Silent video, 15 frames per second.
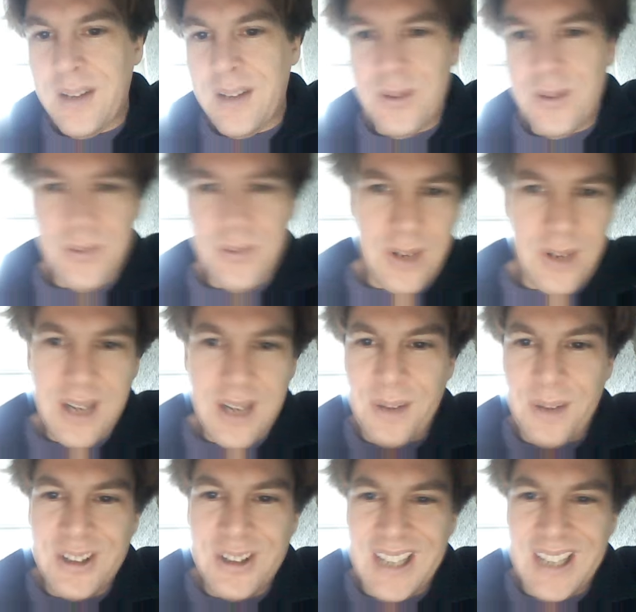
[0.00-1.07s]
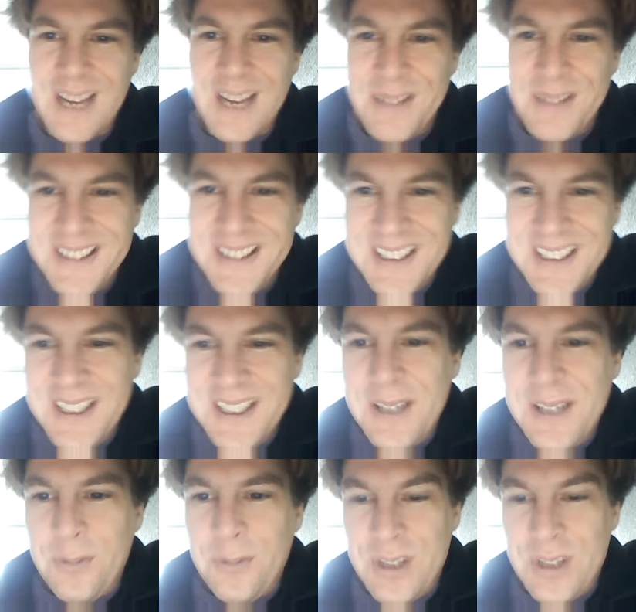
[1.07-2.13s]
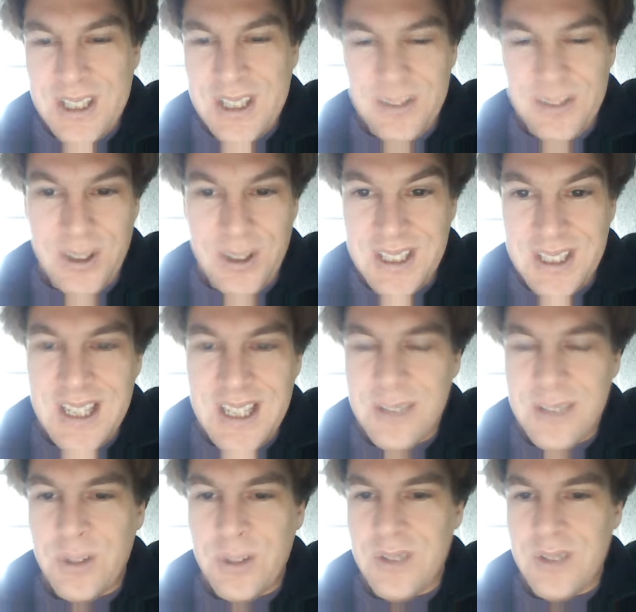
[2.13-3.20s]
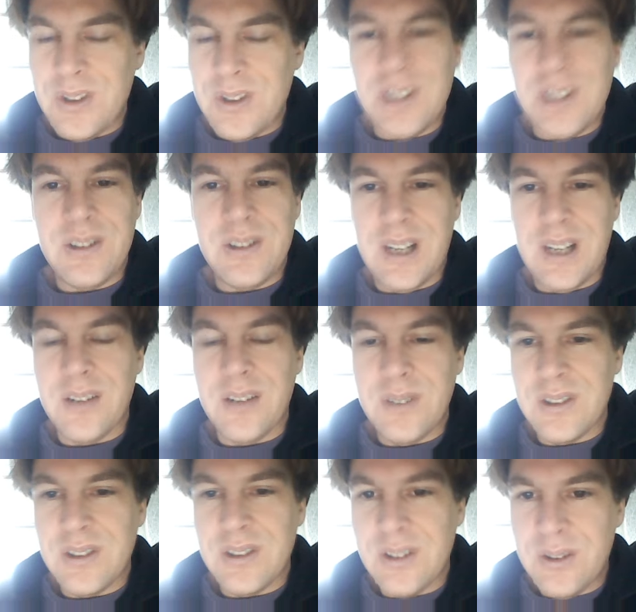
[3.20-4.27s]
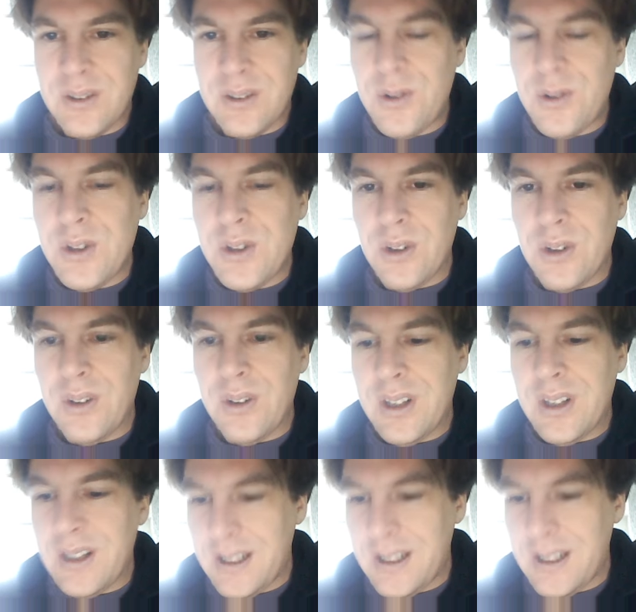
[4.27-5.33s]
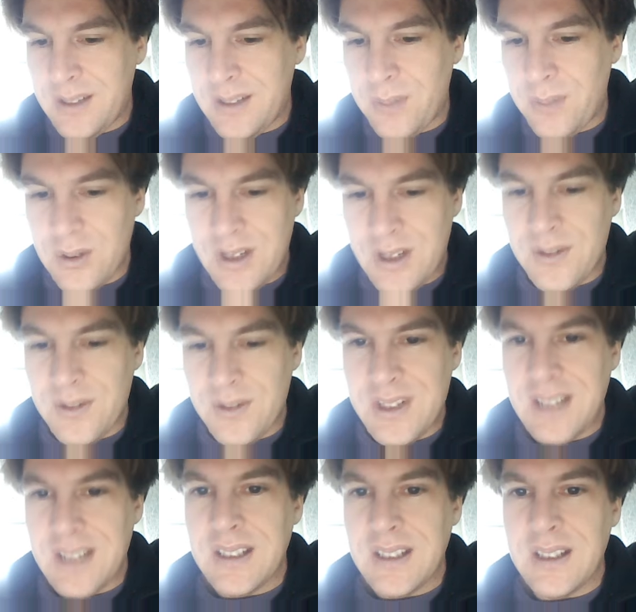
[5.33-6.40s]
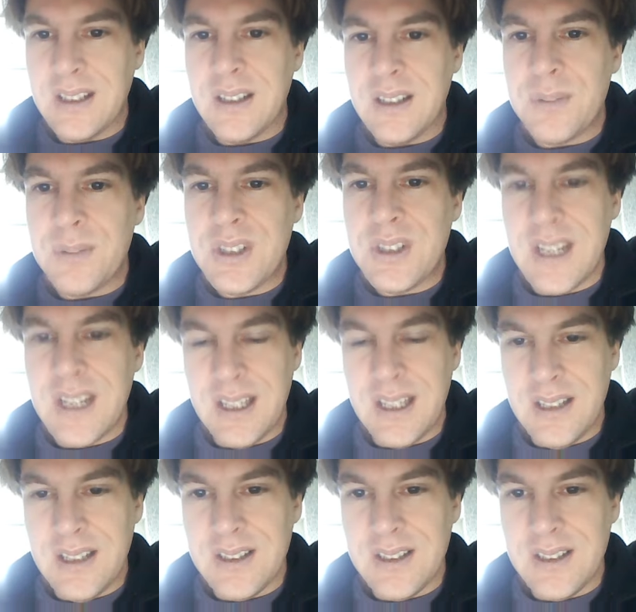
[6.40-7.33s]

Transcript: forget about the climate, which was his crucial and most devastating mistake in his